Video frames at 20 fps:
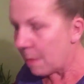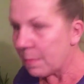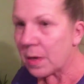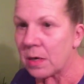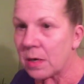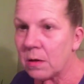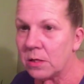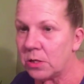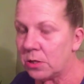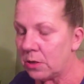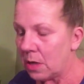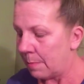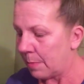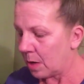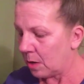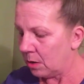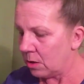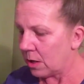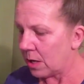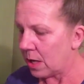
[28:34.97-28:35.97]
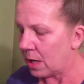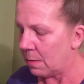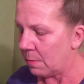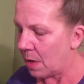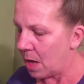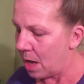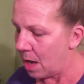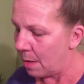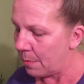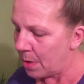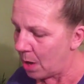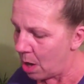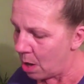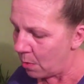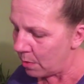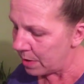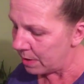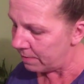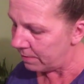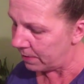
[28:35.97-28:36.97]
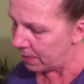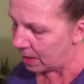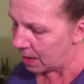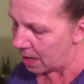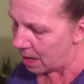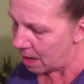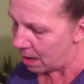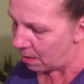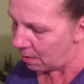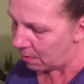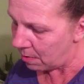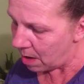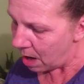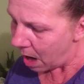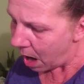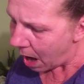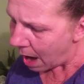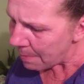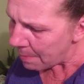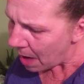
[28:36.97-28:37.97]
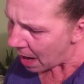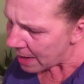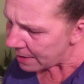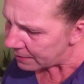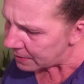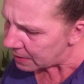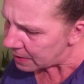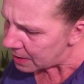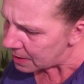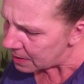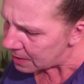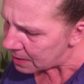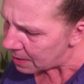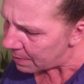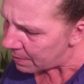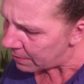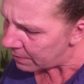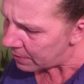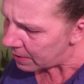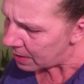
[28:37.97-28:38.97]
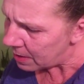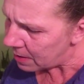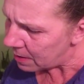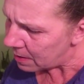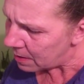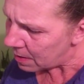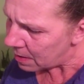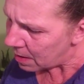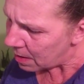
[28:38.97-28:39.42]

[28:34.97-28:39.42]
I'm gonna look him up. Owen Video. I might have seen some of it.